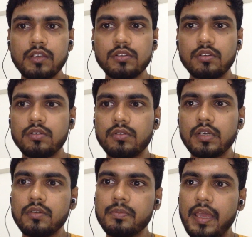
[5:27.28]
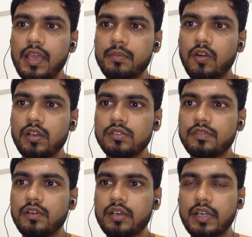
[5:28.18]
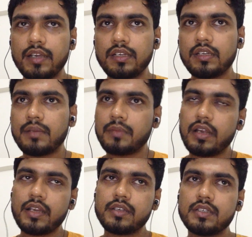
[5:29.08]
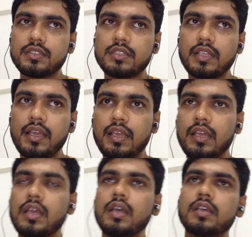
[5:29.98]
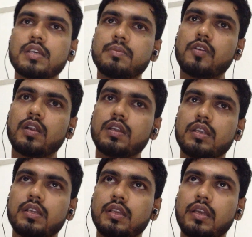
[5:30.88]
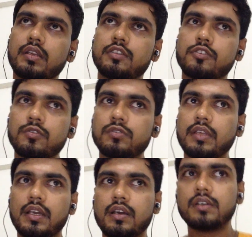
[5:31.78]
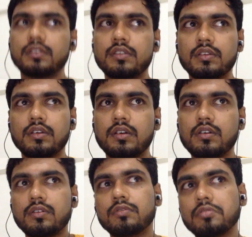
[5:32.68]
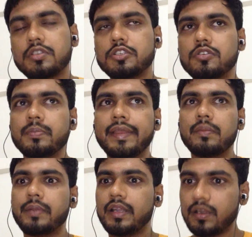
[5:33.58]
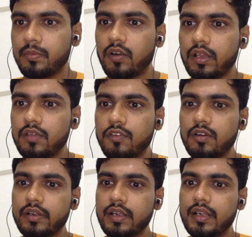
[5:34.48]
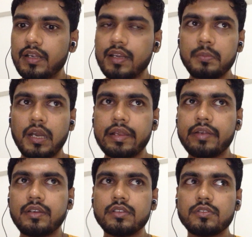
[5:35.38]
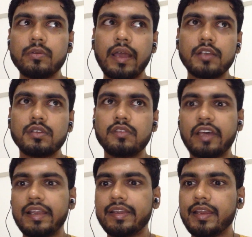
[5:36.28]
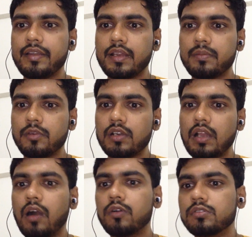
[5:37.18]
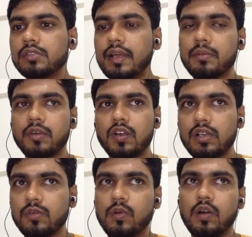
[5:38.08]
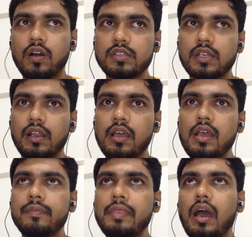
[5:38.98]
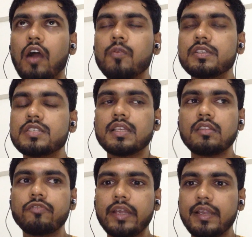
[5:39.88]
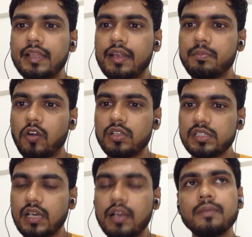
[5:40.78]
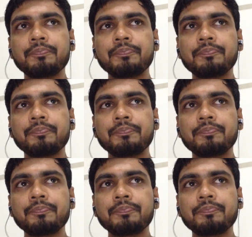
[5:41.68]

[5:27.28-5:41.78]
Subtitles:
So when you make models for credit and market risk, someone needs to there which should be independent body for credit and market risk, who actually validate that model, how that model works and how much significant that models are.